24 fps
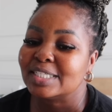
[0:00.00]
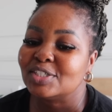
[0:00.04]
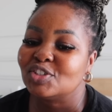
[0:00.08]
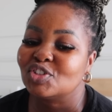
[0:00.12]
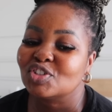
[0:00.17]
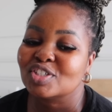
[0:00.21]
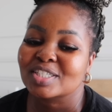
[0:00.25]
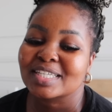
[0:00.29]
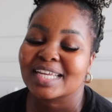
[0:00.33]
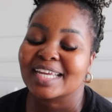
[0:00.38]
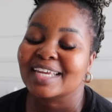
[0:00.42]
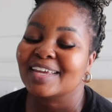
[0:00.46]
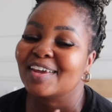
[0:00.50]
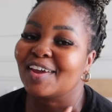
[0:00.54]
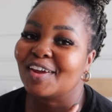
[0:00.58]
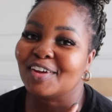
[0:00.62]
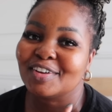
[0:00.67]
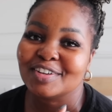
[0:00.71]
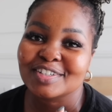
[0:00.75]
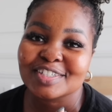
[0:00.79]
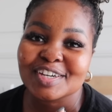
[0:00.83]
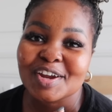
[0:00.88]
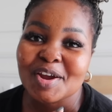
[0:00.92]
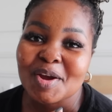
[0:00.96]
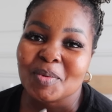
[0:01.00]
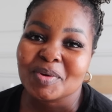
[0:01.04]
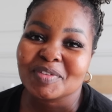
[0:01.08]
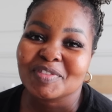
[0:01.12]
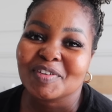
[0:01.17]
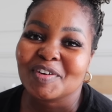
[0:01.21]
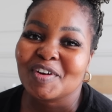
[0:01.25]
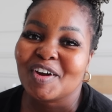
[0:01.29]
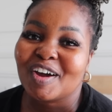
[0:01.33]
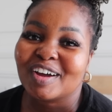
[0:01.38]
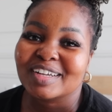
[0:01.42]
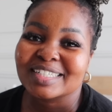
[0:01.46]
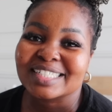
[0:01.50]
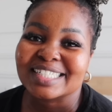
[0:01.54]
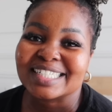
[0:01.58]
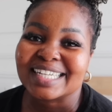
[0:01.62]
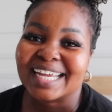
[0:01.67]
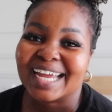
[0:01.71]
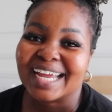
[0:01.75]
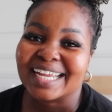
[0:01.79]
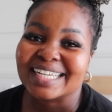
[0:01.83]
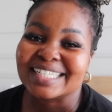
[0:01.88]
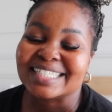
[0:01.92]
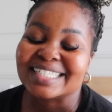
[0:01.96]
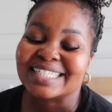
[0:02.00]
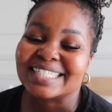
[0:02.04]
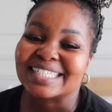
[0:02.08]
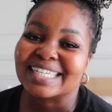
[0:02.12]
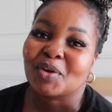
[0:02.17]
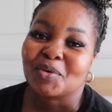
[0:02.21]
just engage with the content.